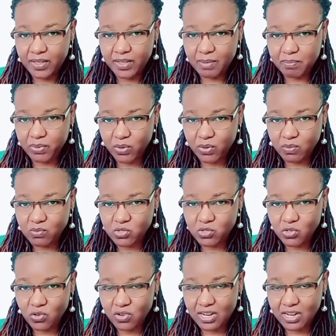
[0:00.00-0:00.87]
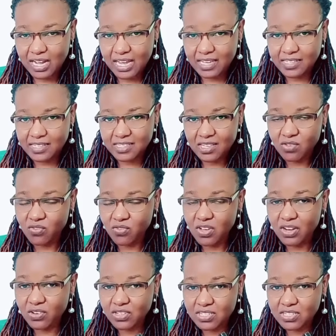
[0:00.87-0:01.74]
If you are not given,
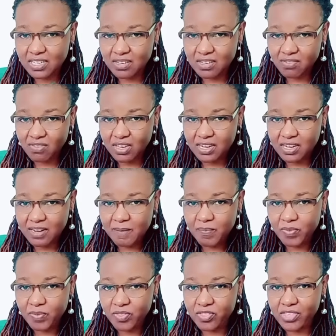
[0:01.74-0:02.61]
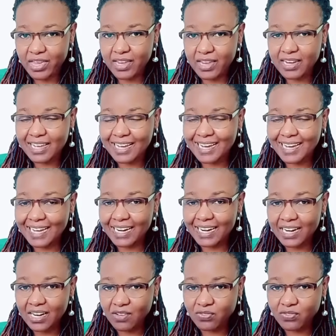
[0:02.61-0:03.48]
then craft your topic
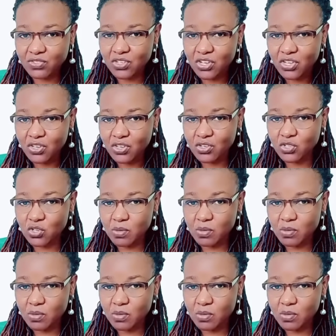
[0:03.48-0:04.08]
sentences,